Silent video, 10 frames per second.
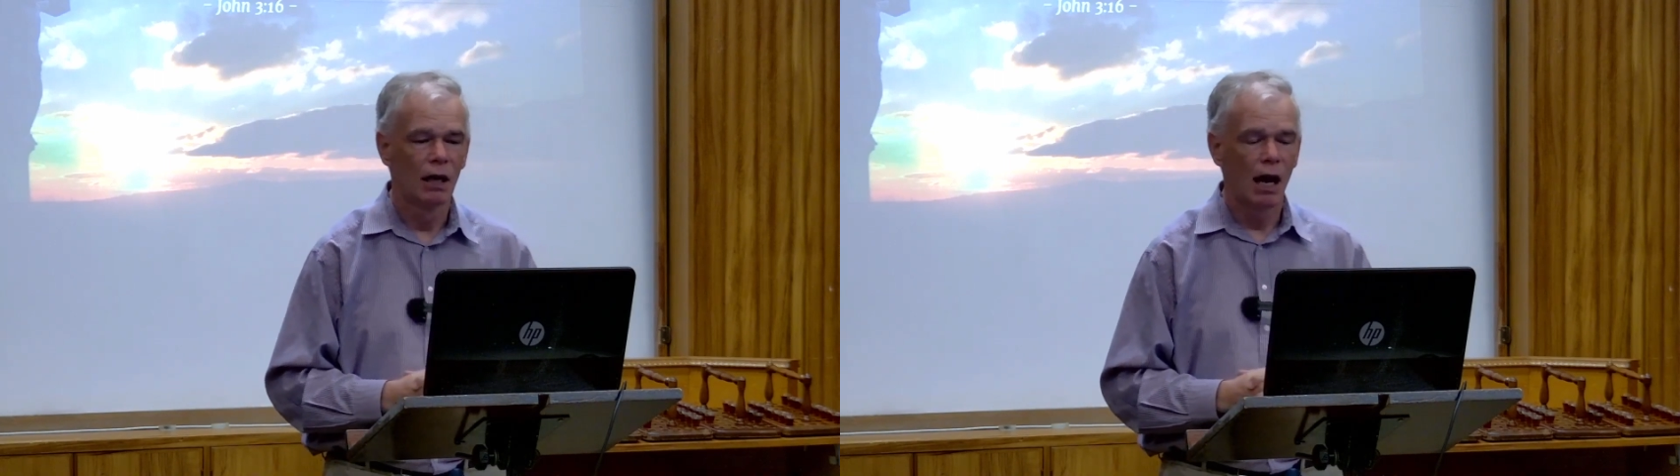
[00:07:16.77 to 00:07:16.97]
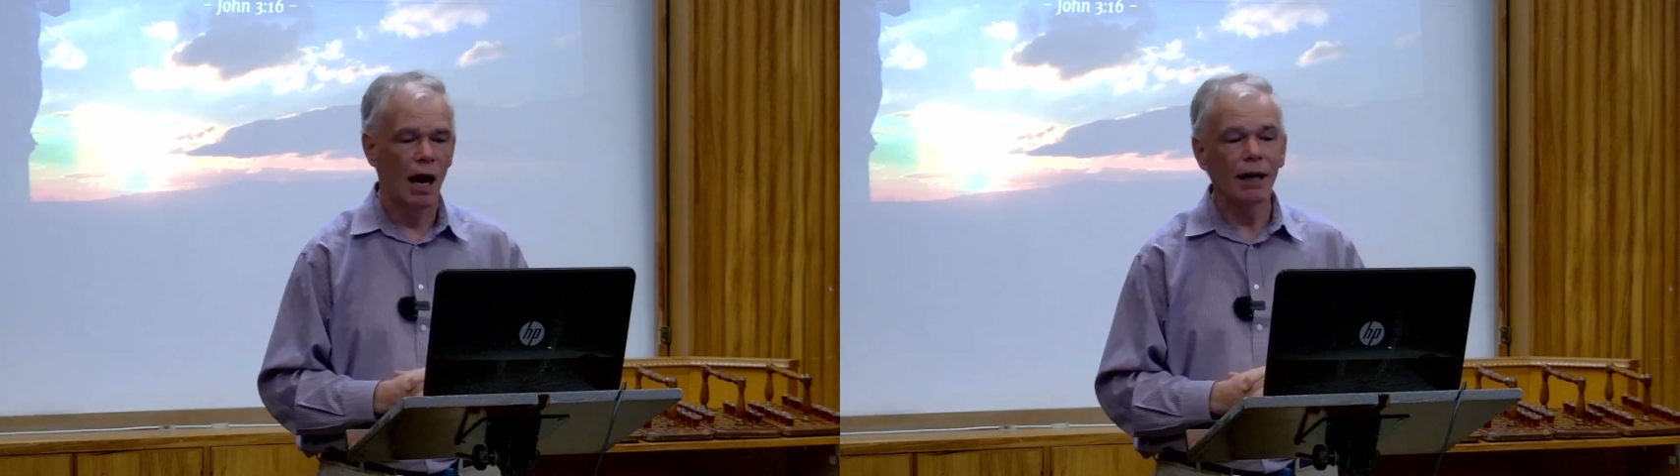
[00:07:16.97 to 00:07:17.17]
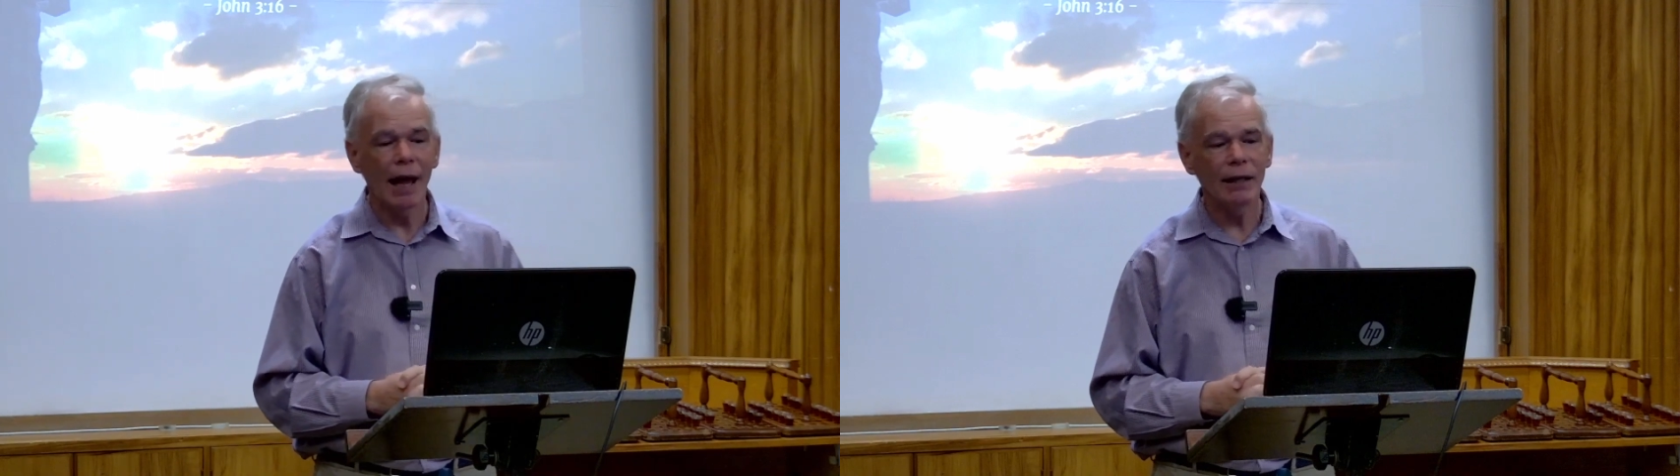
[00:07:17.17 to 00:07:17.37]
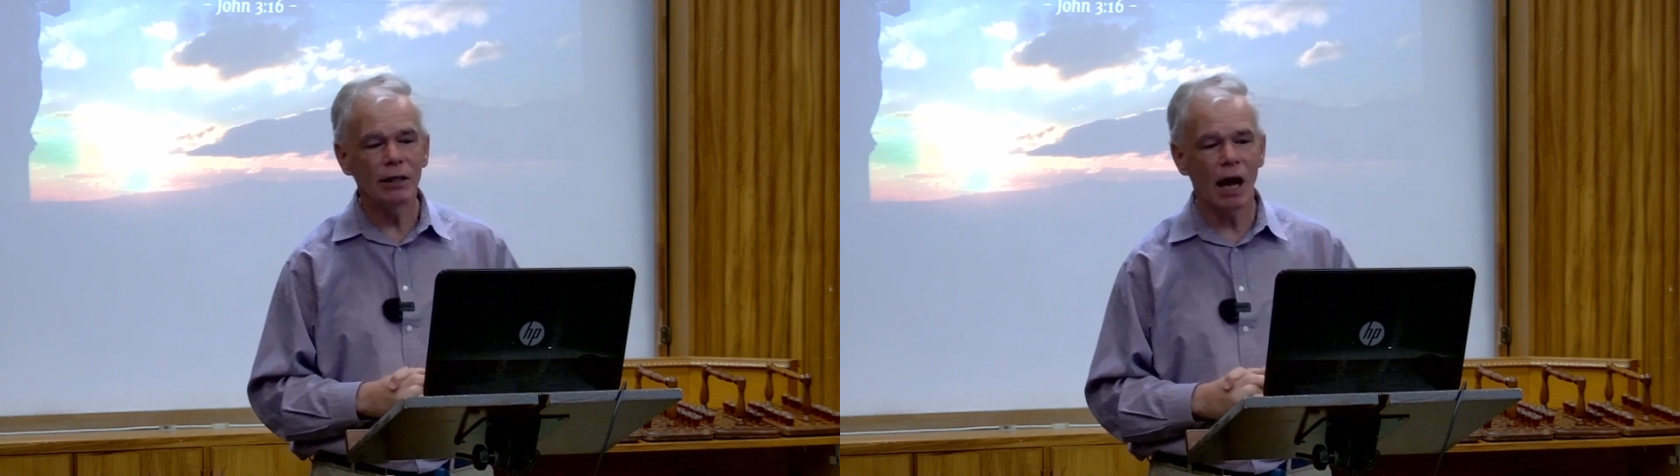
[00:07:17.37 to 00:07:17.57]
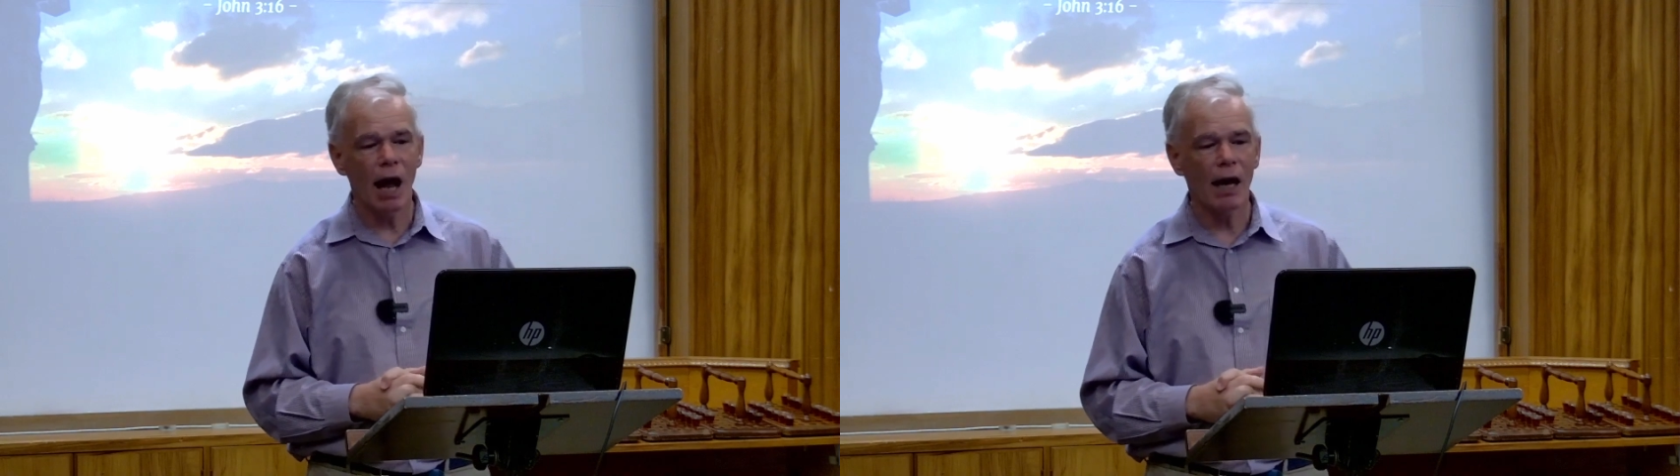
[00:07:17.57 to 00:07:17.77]
A
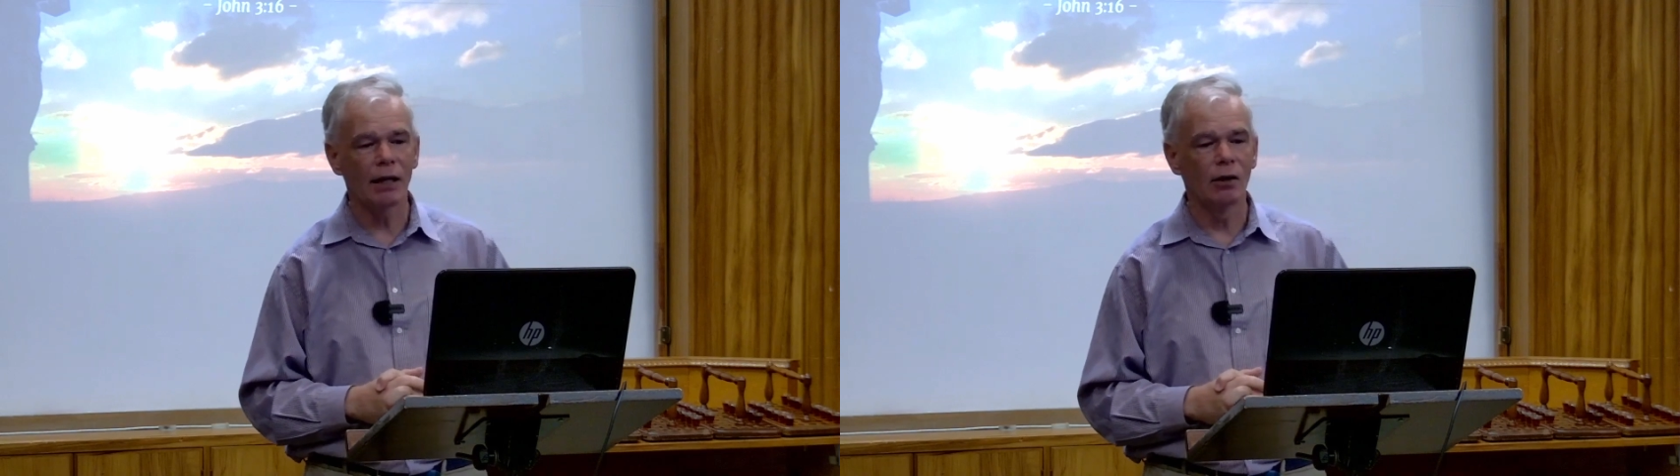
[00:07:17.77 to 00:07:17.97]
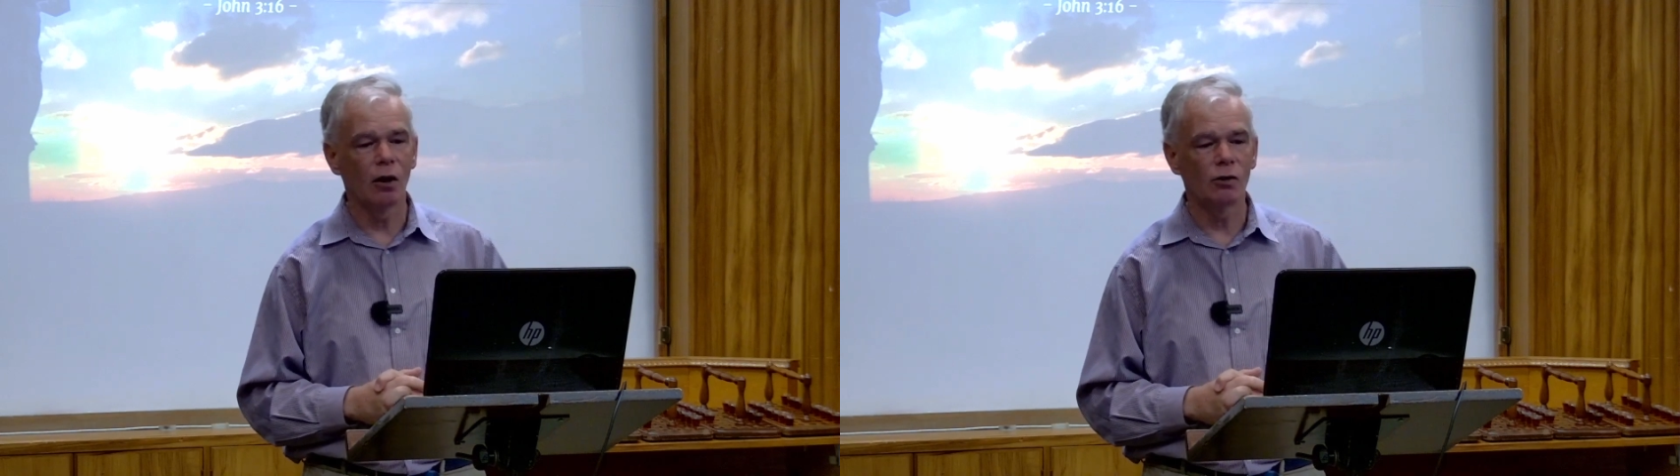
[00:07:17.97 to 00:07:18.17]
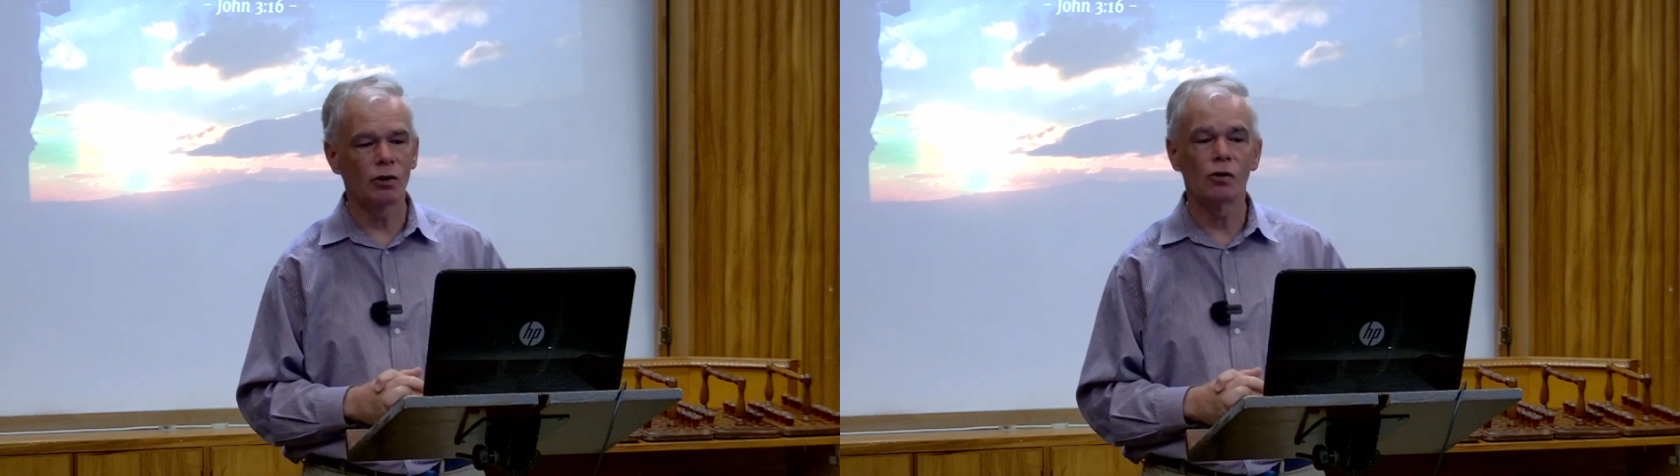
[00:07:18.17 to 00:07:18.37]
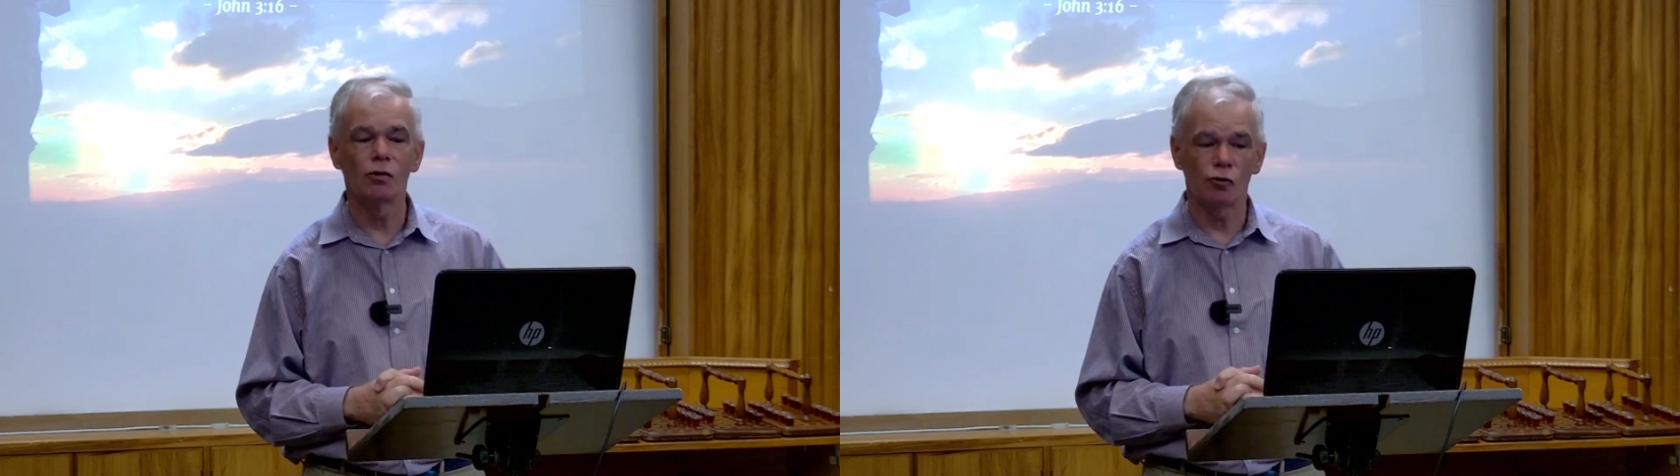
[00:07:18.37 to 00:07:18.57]
later archaeological